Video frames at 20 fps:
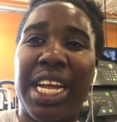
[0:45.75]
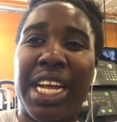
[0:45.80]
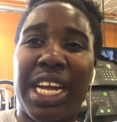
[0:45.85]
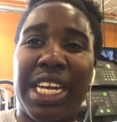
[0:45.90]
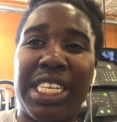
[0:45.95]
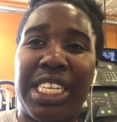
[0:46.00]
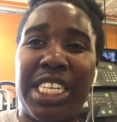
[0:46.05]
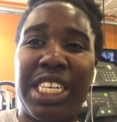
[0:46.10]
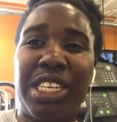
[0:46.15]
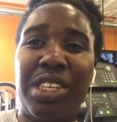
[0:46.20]

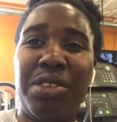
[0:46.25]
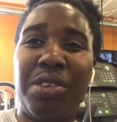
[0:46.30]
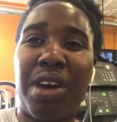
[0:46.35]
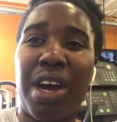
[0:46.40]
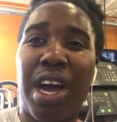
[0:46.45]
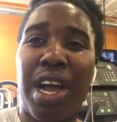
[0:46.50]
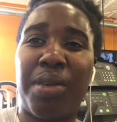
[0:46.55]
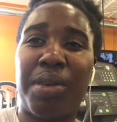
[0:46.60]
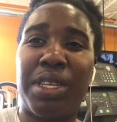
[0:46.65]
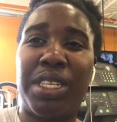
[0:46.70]
continue
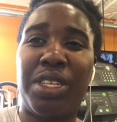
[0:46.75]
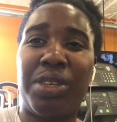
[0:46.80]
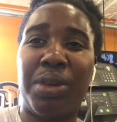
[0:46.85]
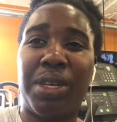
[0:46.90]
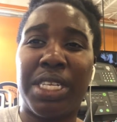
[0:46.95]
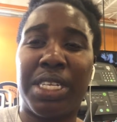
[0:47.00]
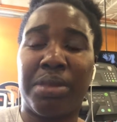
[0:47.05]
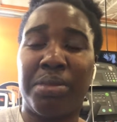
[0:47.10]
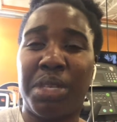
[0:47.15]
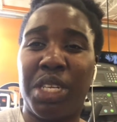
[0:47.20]
on with
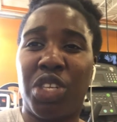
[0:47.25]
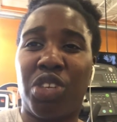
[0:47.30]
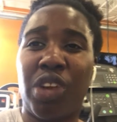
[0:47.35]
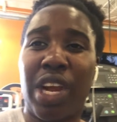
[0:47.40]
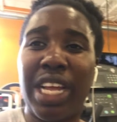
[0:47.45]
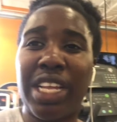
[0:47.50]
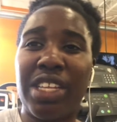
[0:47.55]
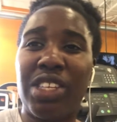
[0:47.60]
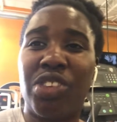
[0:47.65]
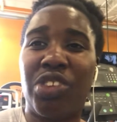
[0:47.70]
doing some
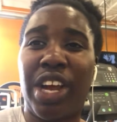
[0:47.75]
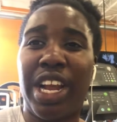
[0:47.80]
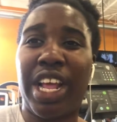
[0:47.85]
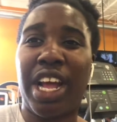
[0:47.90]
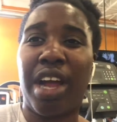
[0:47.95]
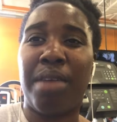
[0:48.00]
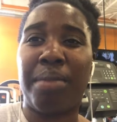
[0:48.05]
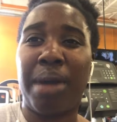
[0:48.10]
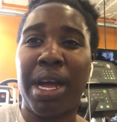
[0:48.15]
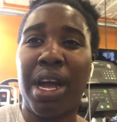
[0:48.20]
strength
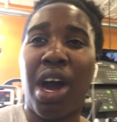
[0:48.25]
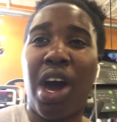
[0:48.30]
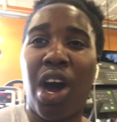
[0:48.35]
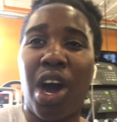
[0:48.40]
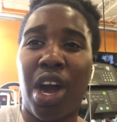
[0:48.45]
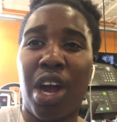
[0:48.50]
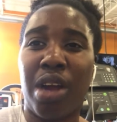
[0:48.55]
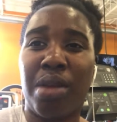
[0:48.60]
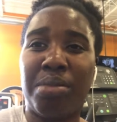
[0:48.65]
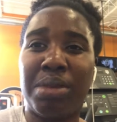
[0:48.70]
training on my
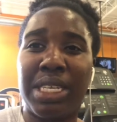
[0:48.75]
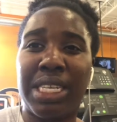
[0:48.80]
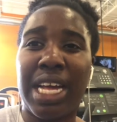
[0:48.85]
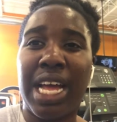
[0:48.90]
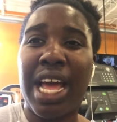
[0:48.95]
arms,